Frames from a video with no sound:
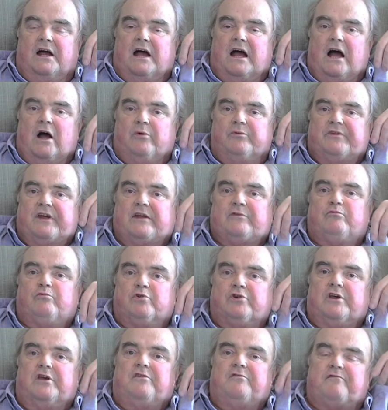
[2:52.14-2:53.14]
how that
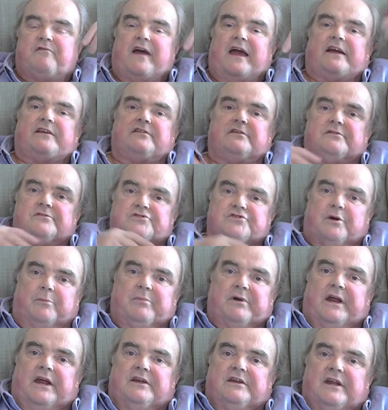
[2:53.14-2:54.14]
would affect
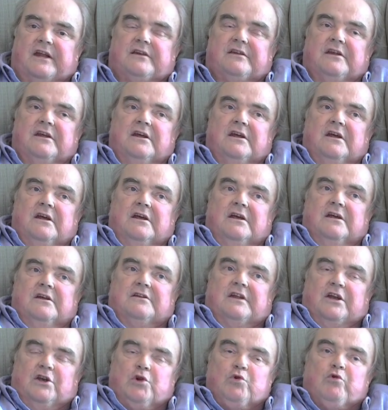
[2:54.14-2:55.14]
somebody, and that
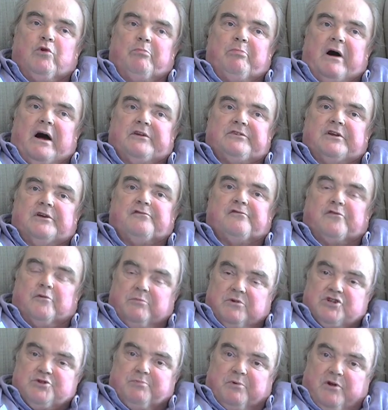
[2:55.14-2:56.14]
they knew about that
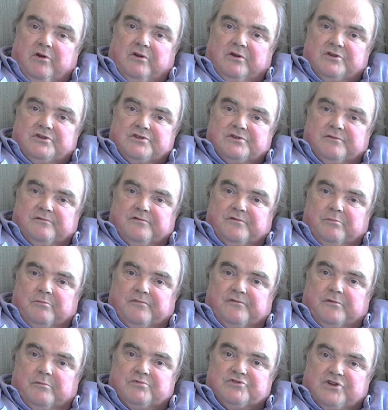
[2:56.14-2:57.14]
from experience,
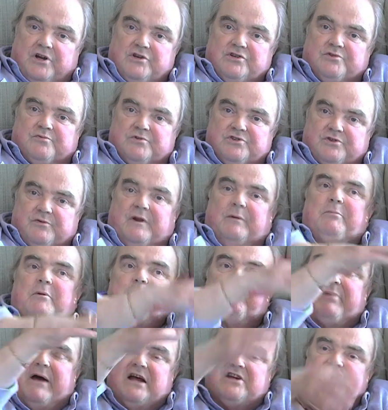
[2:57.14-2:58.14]
from centuries that had
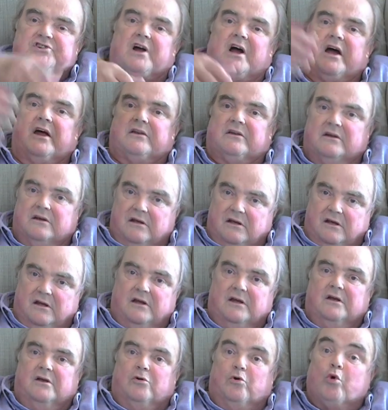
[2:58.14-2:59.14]
been passed on
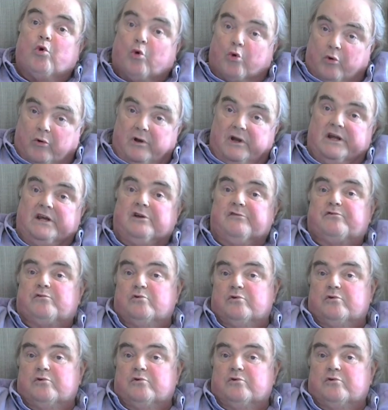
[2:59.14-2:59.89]
orally, of